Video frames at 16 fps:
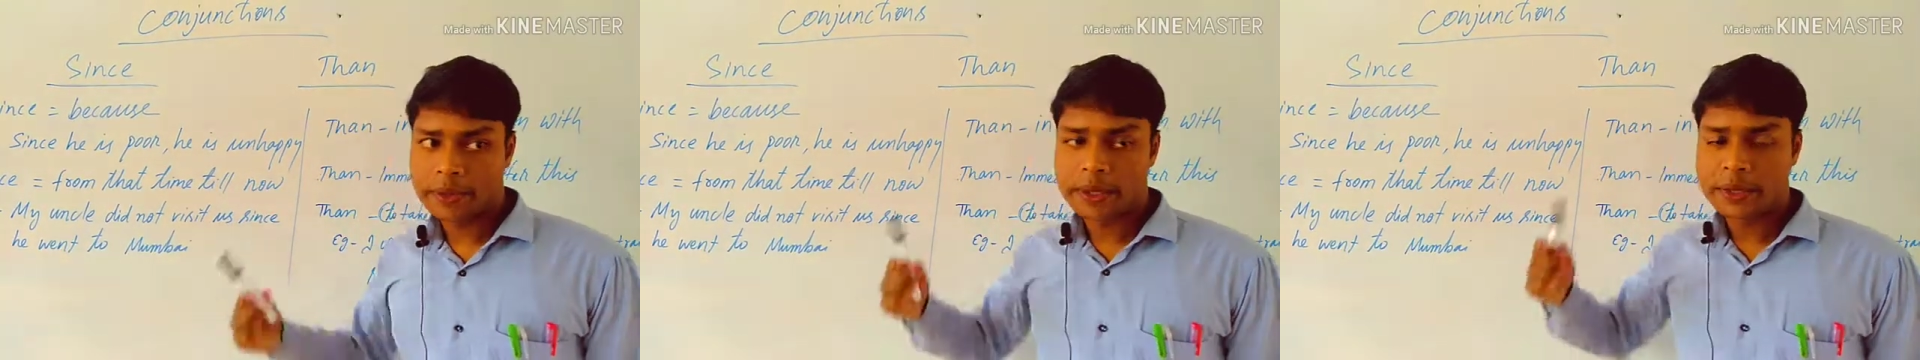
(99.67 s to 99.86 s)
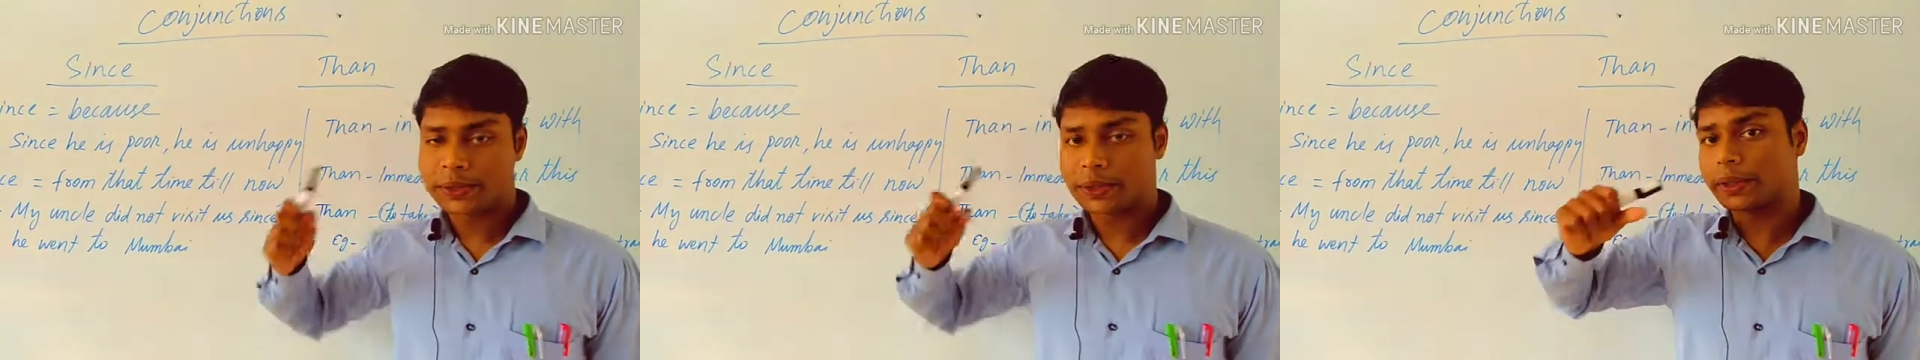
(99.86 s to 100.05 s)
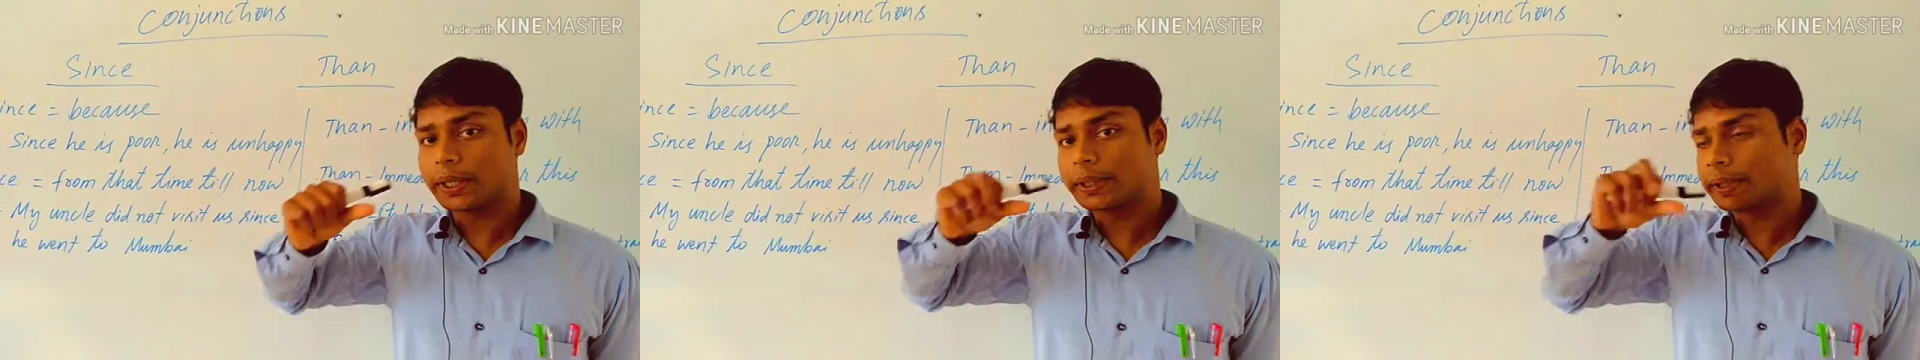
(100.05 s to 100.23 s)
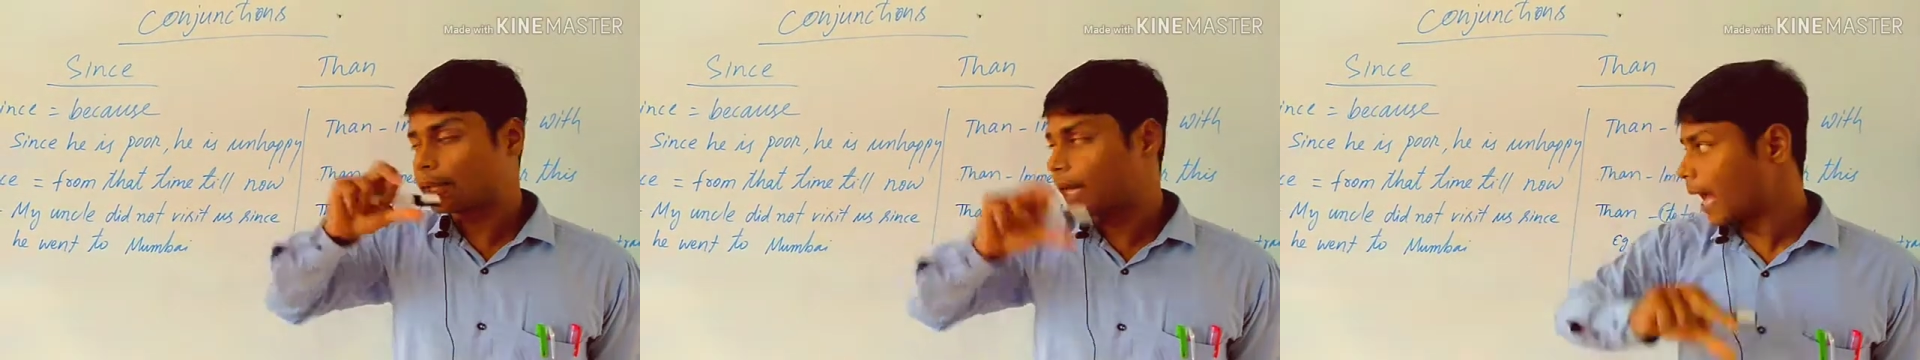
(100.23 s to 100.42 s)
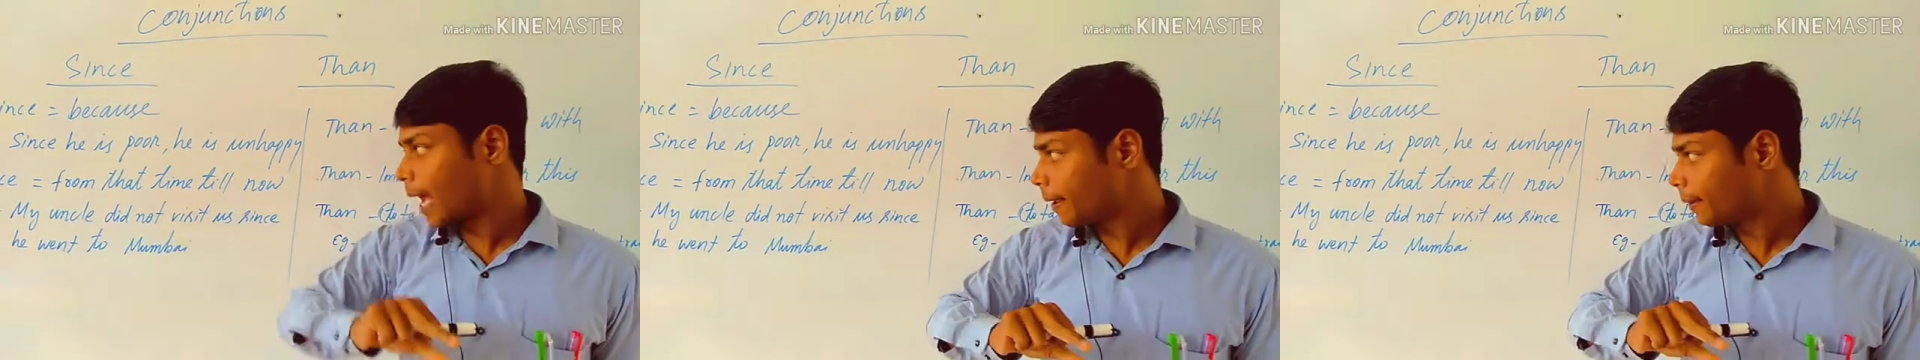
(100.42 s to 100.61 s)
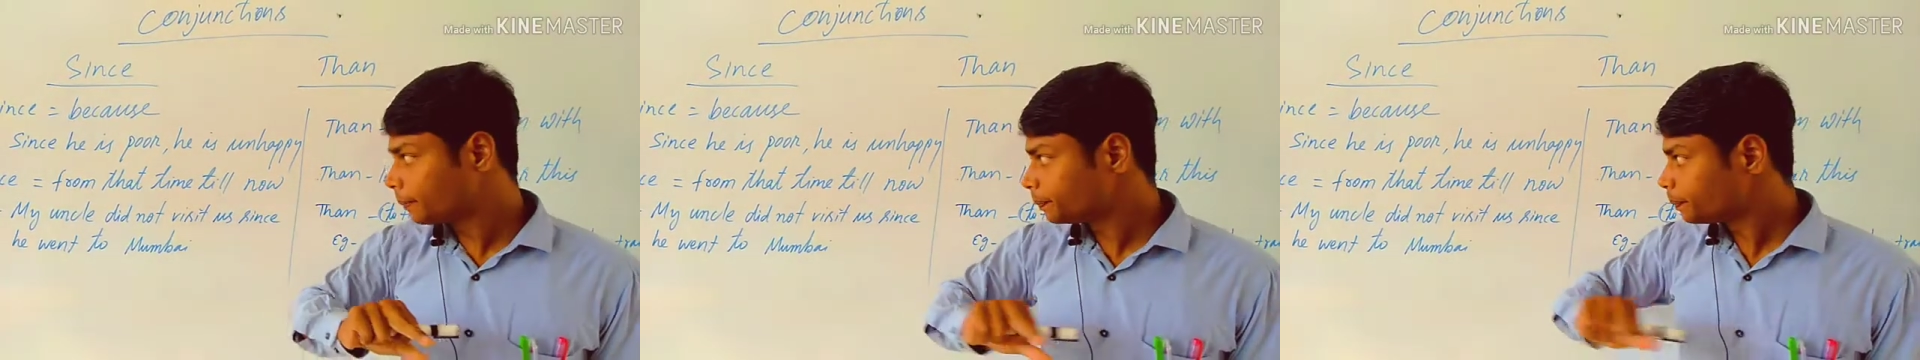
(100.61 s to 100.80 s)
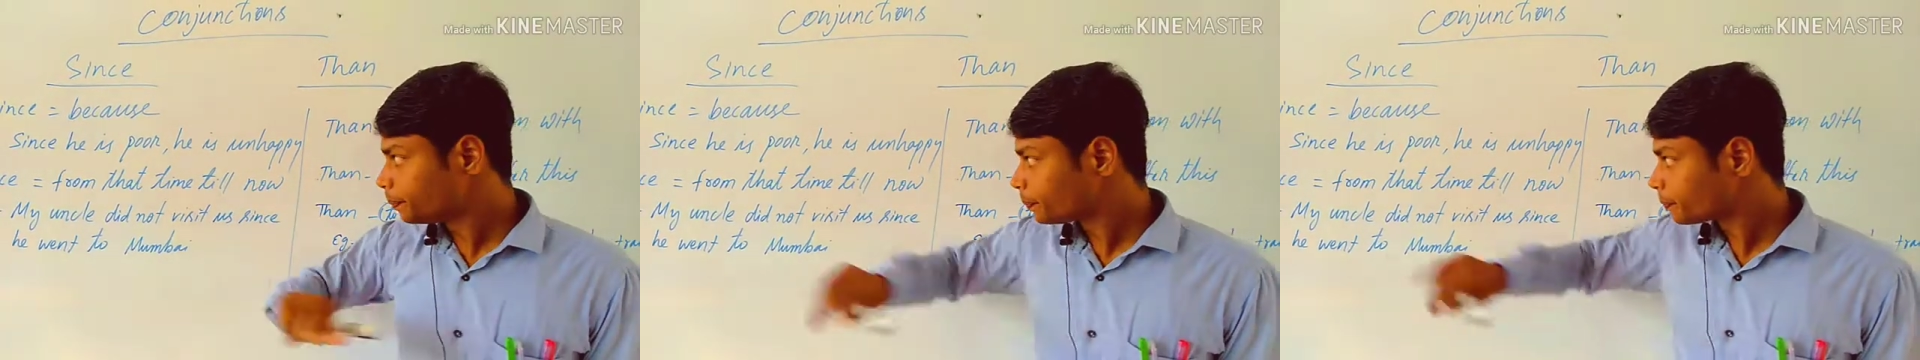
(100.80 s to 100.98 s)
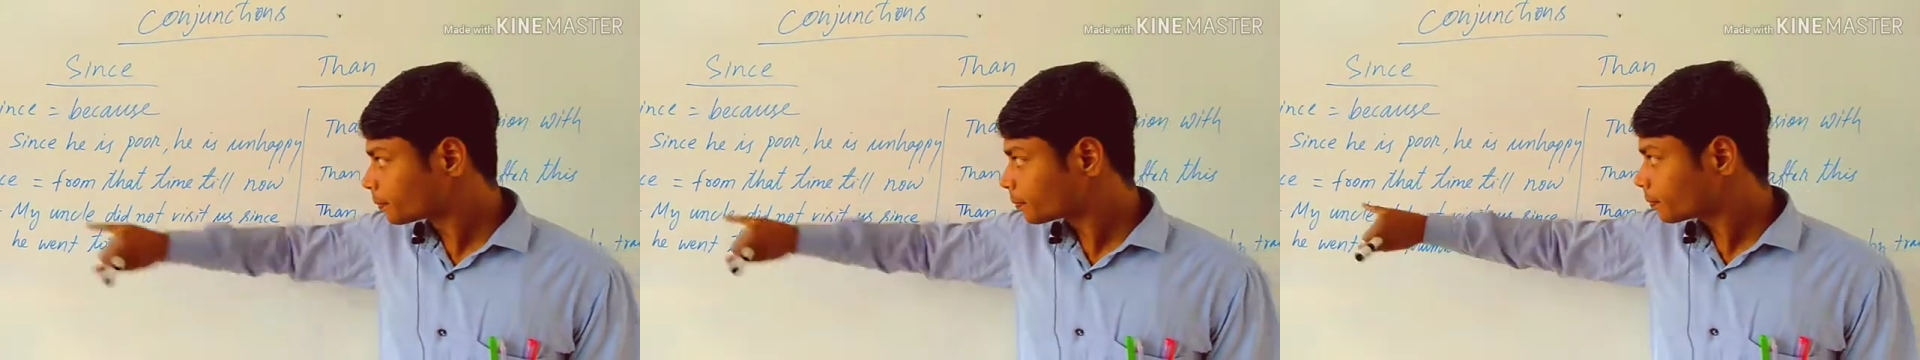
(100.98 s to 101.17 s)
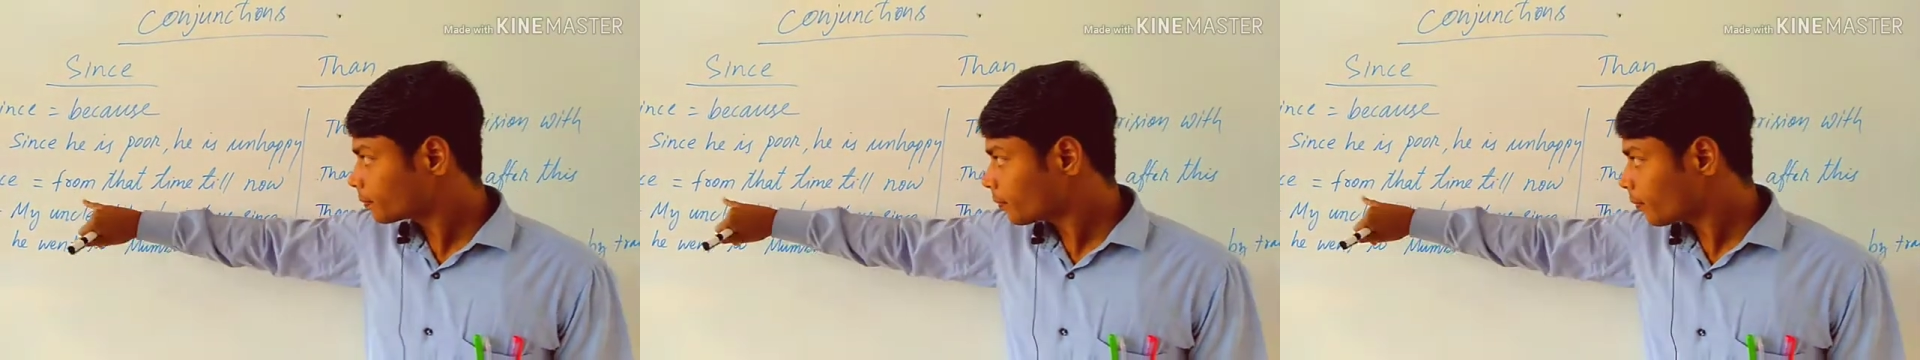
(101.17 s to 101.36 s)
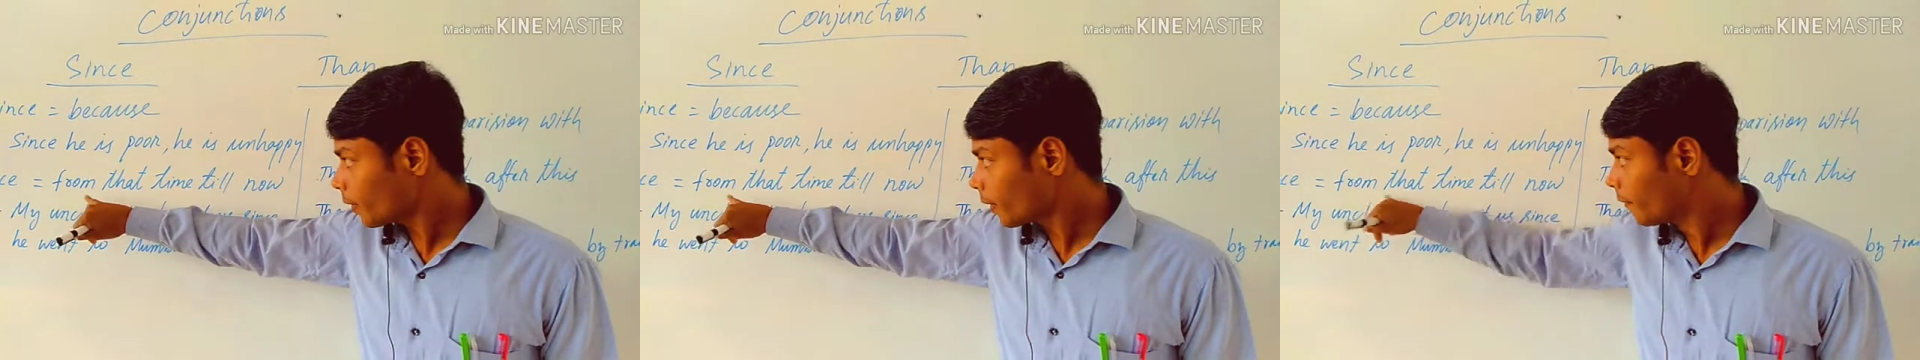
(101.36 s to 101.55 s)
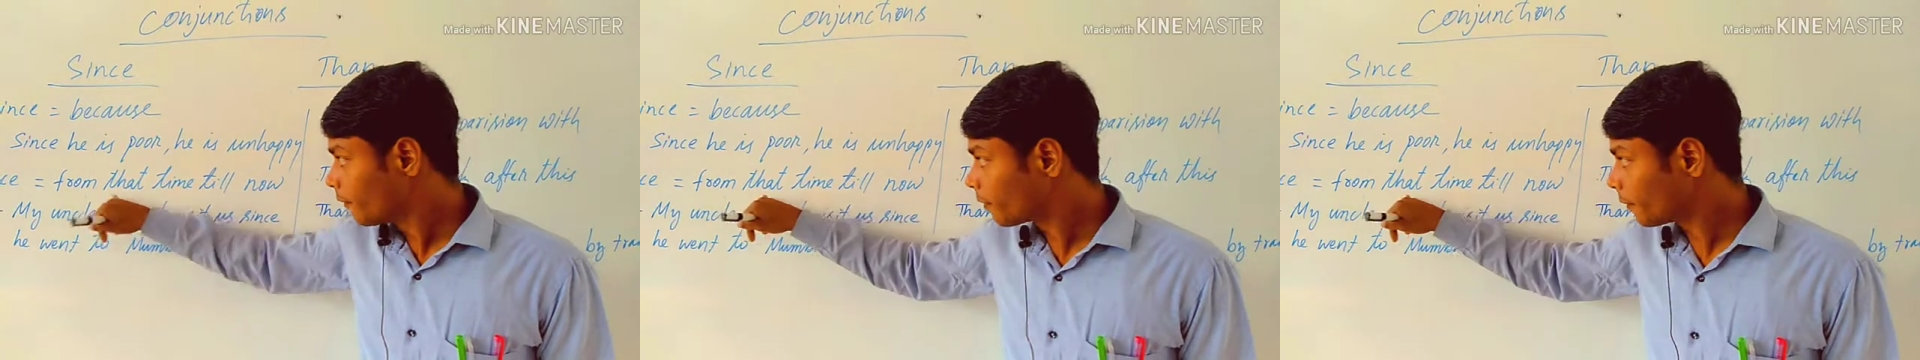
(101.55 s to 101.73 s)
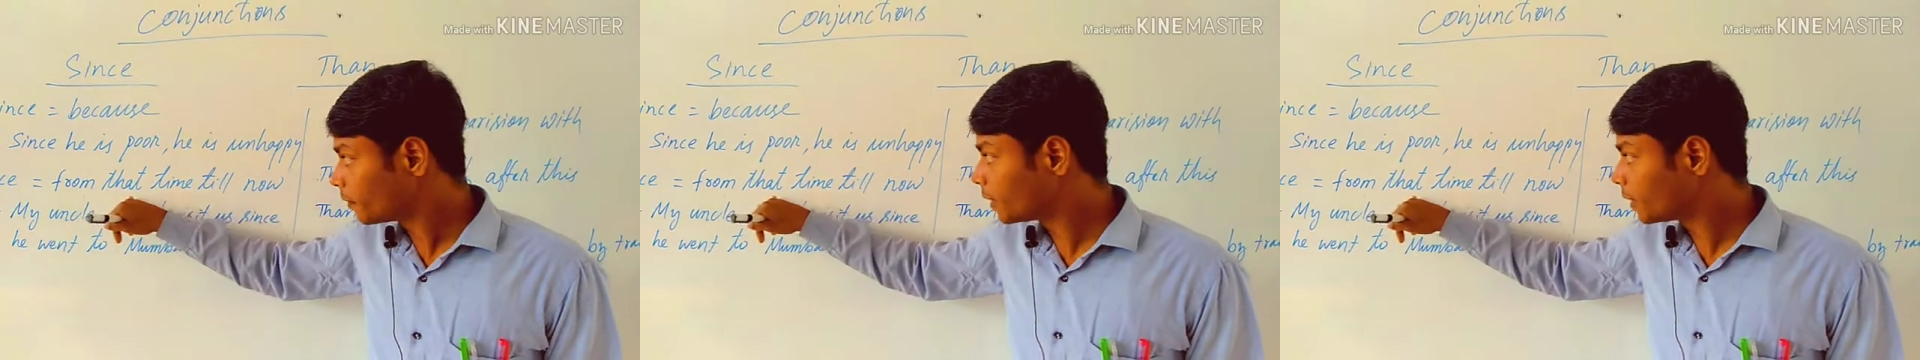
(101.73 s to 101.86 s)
So from